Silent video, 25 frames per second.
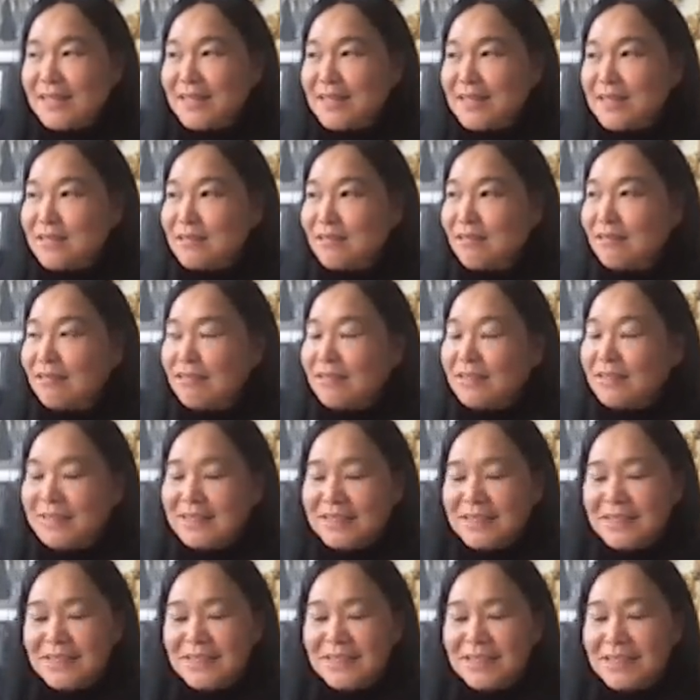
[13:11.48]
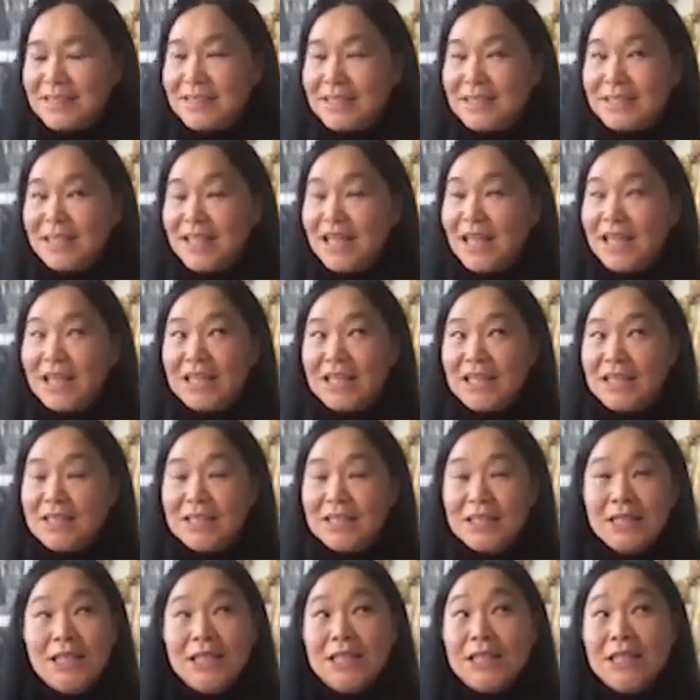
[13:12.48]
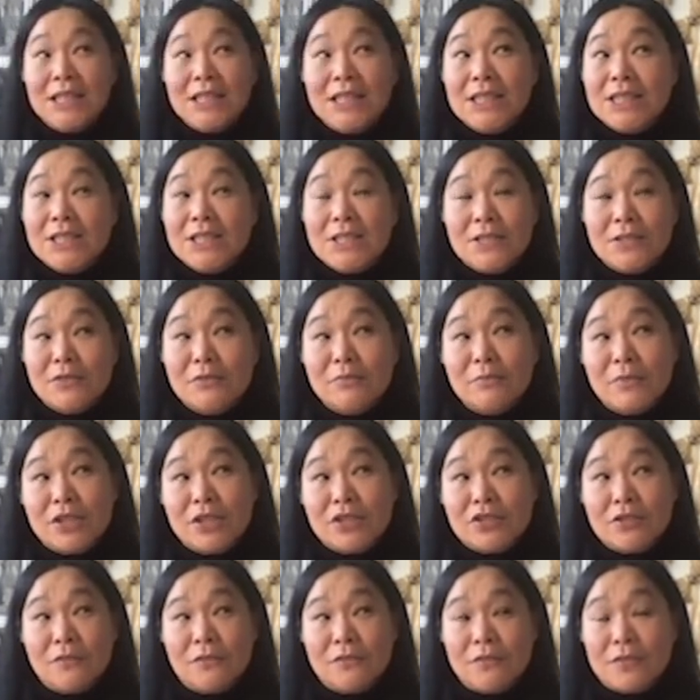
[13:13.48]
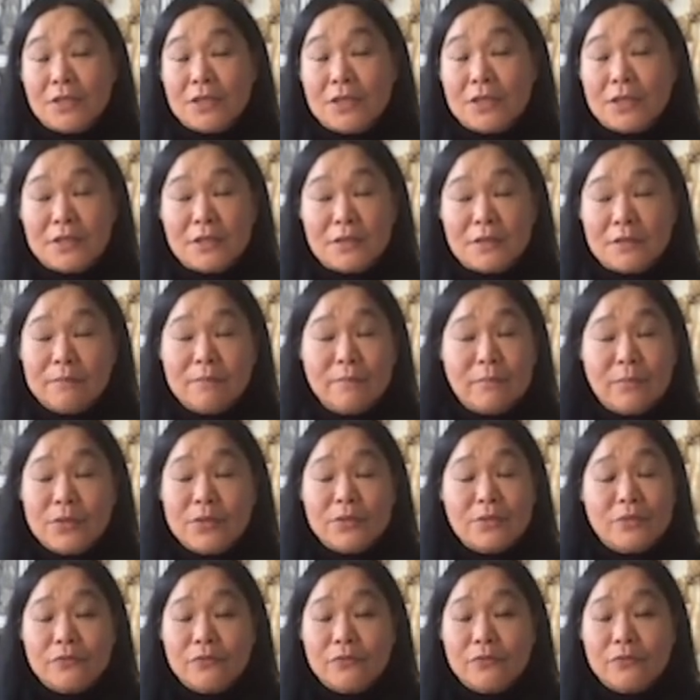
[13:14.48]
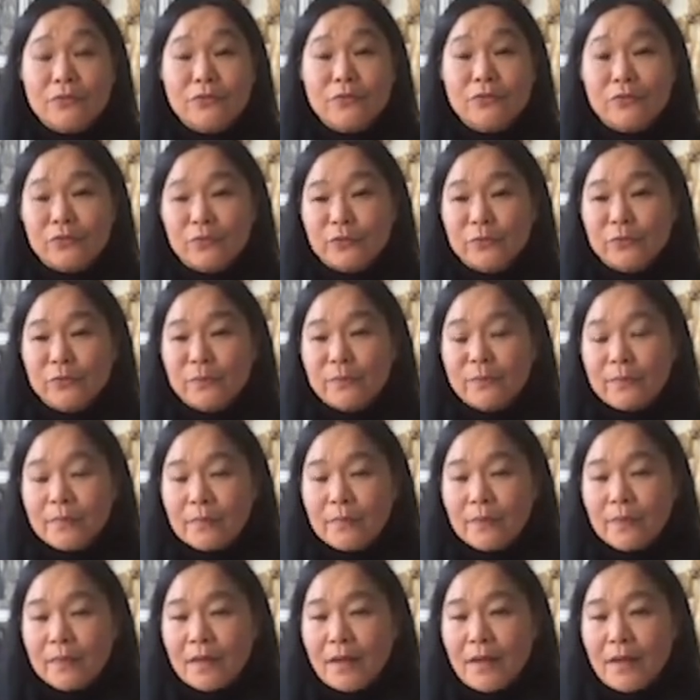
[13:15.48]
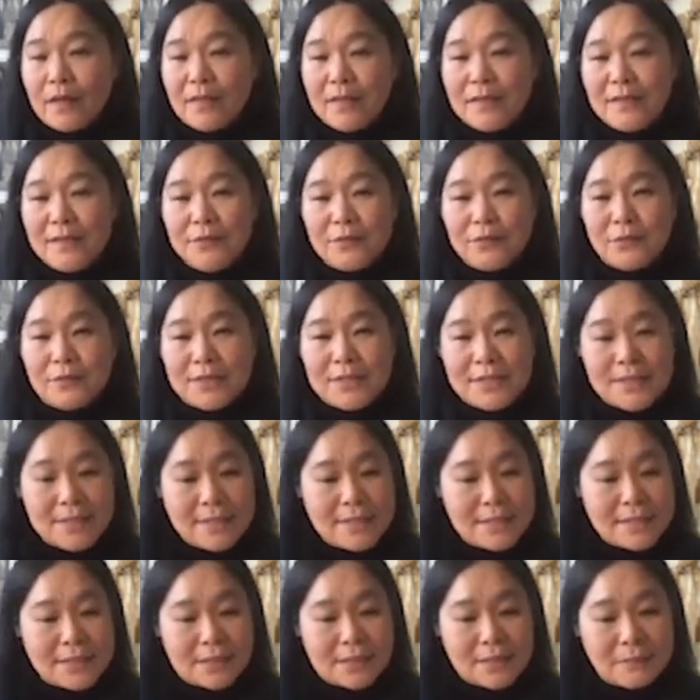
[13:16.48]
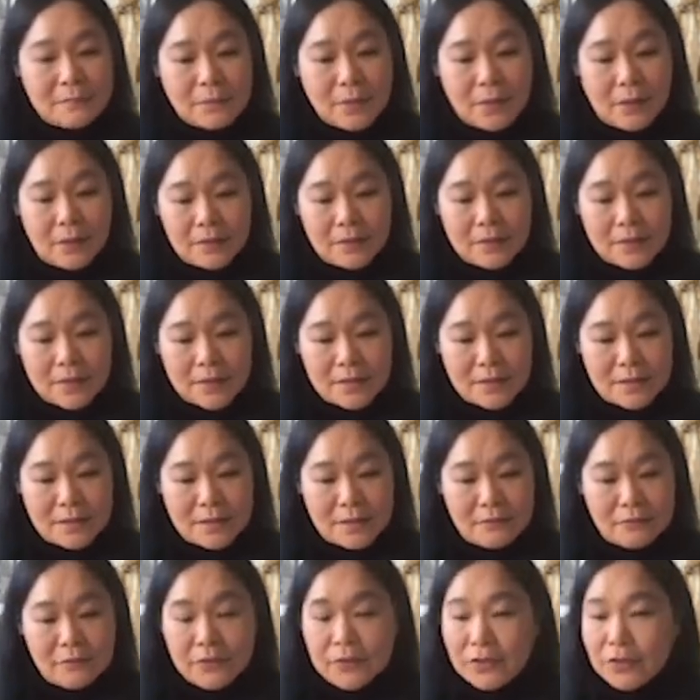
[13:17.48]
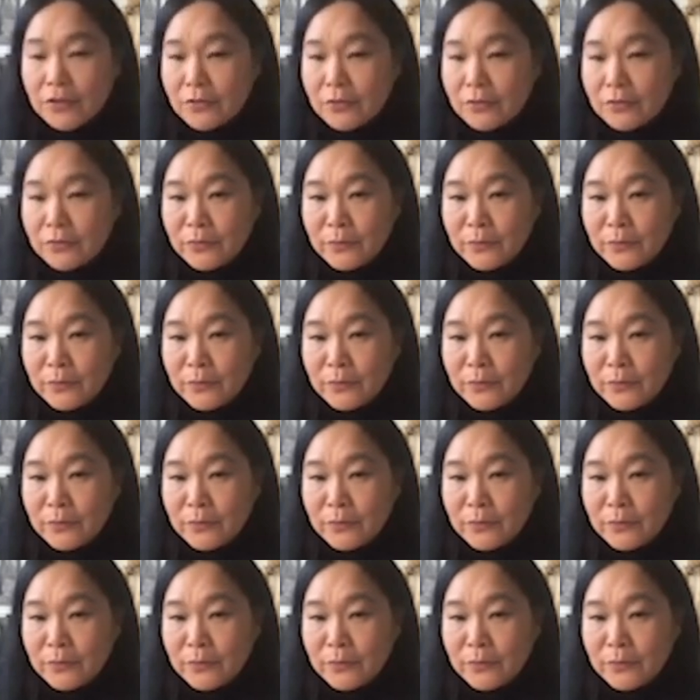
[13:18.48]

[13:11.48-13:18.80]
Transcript: paddy stalks. Like so much of the beautiful, I think you'll see certain part in the